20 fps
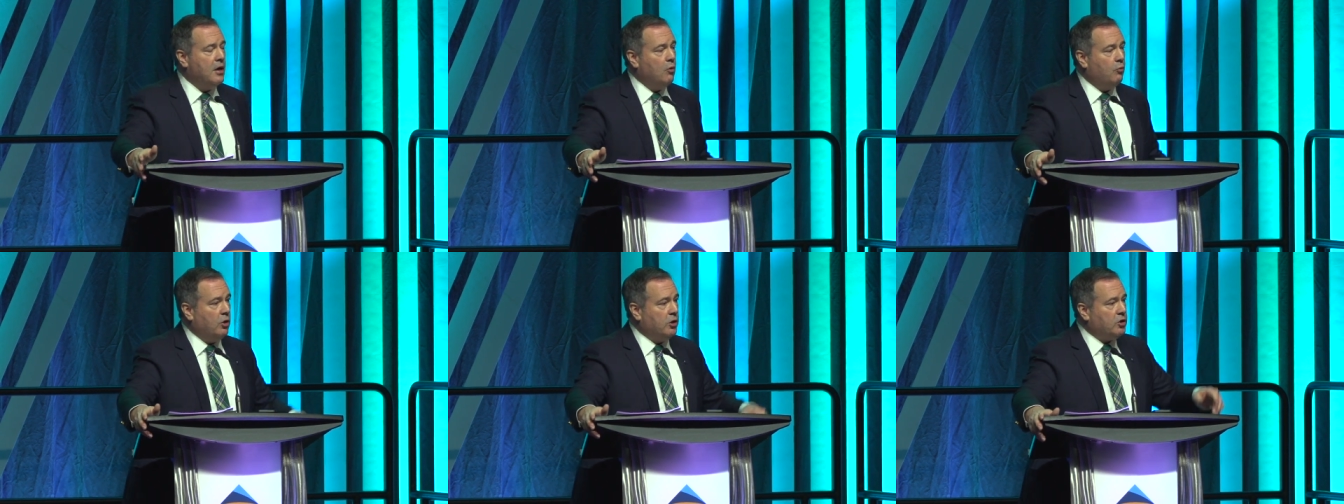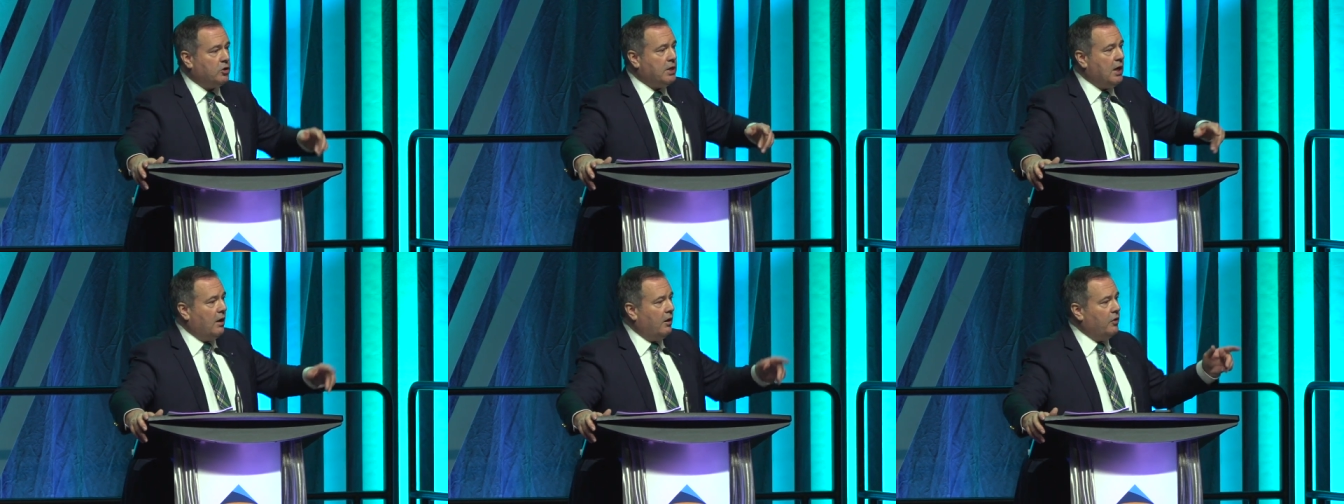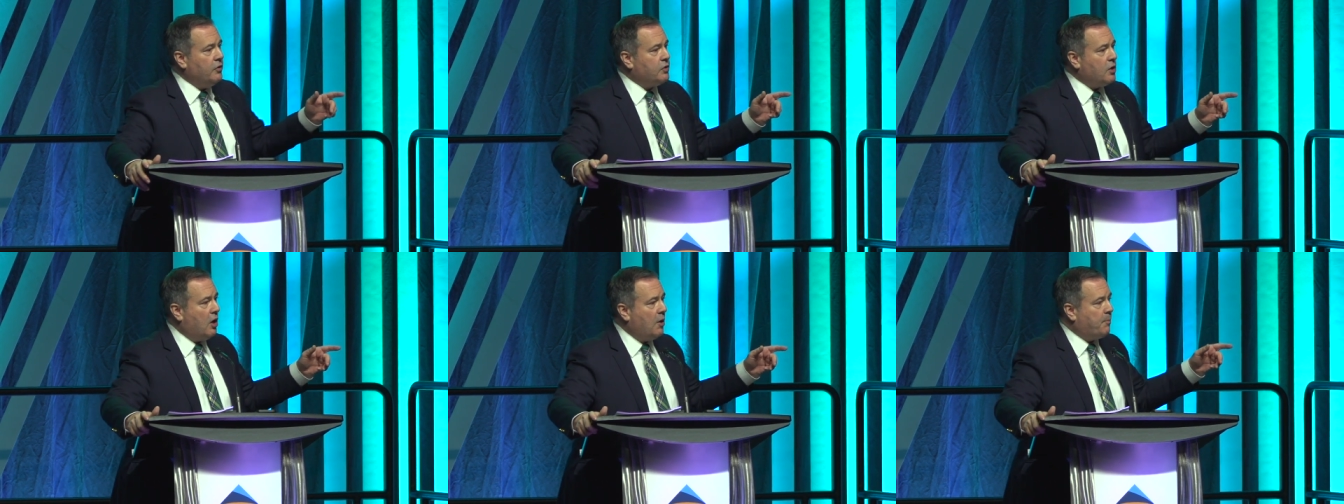which
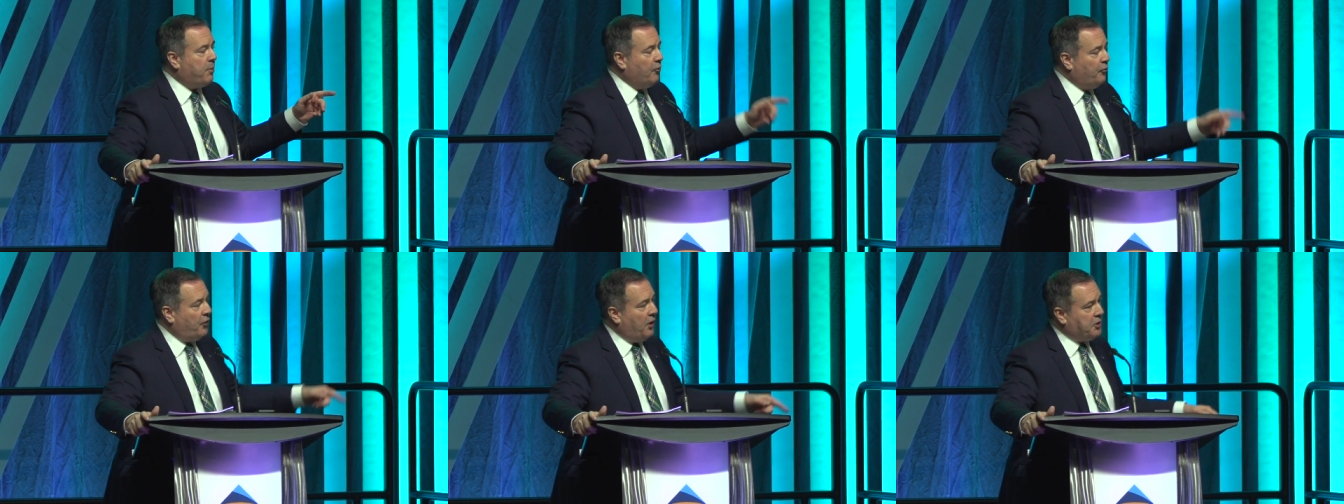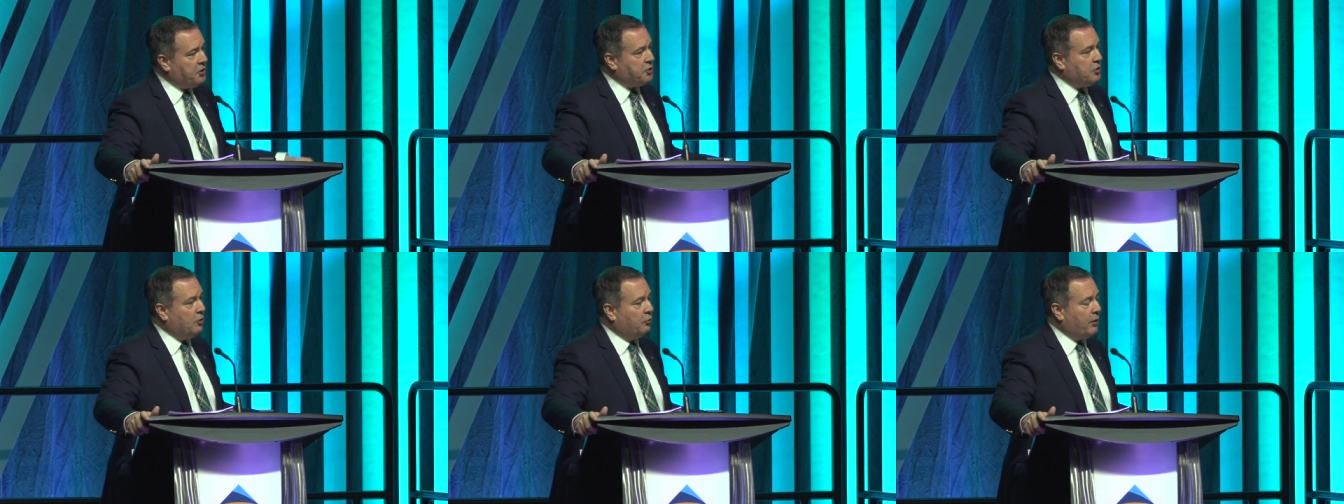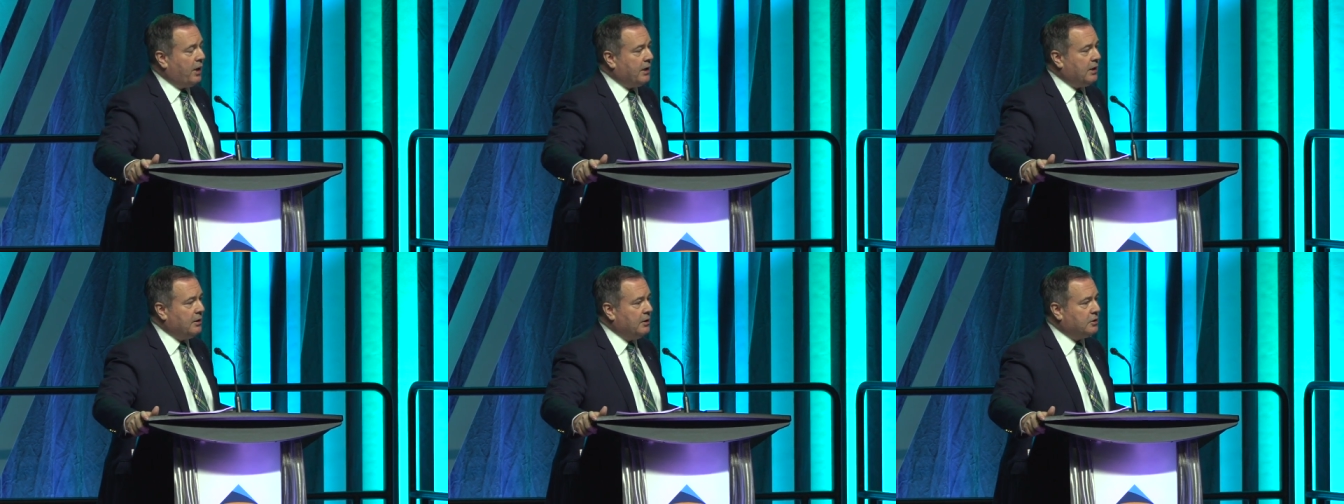tells our professional
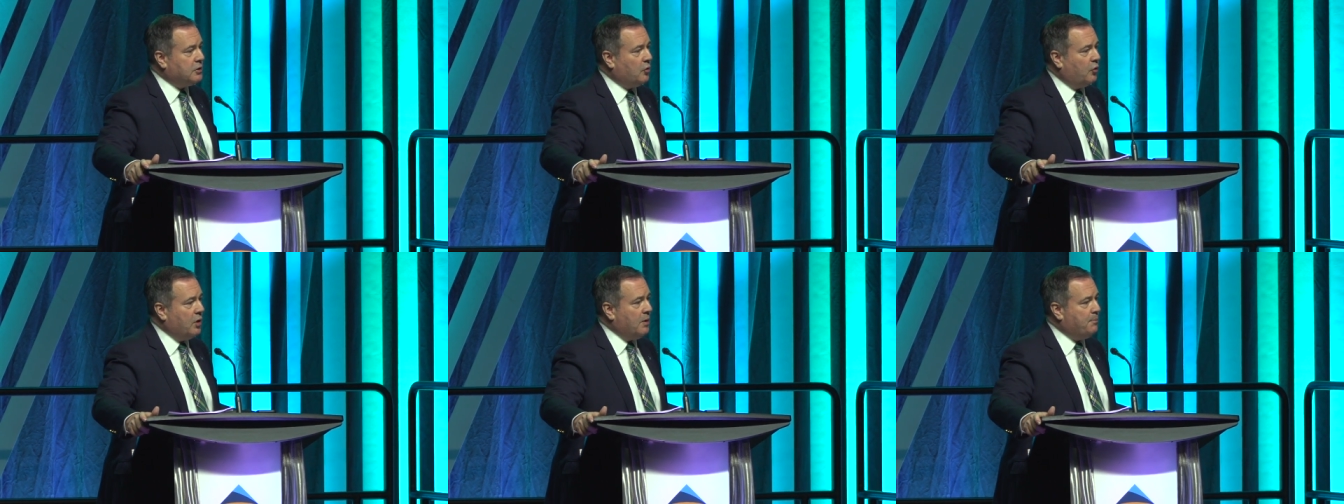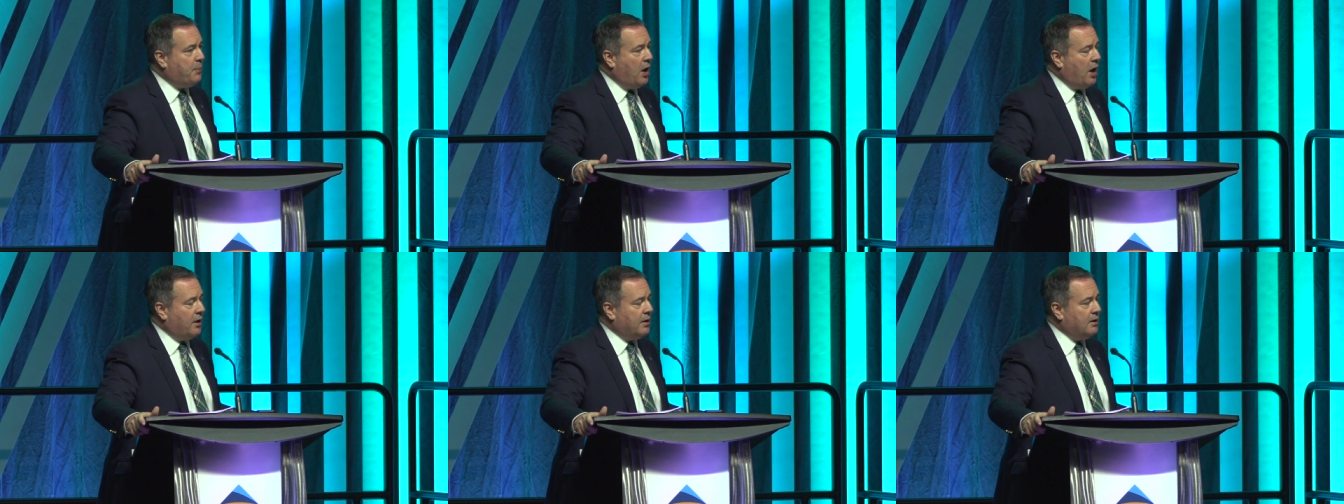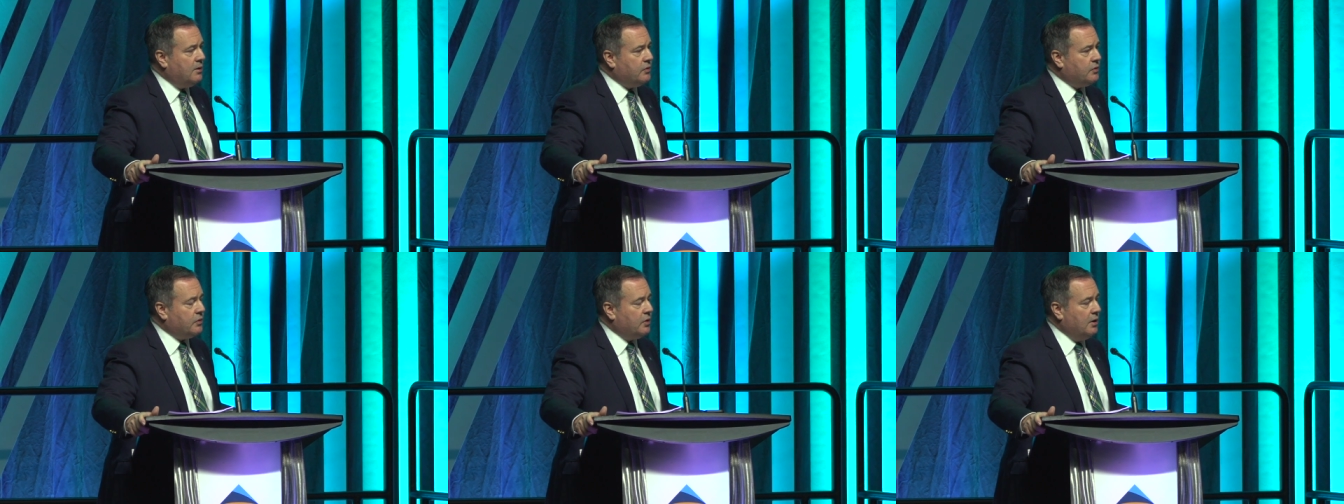regulatory
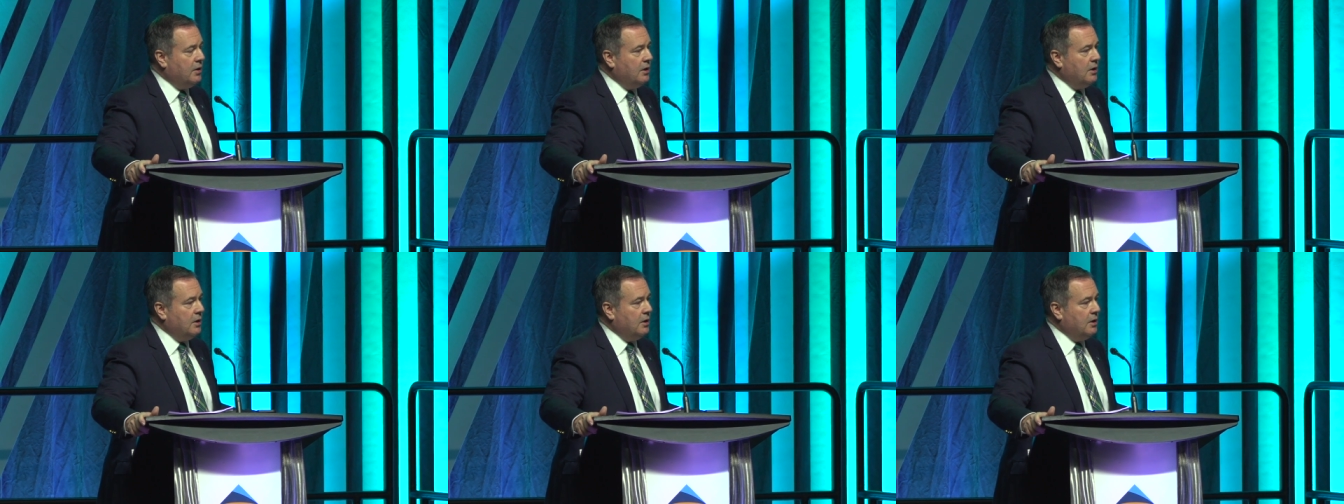bodies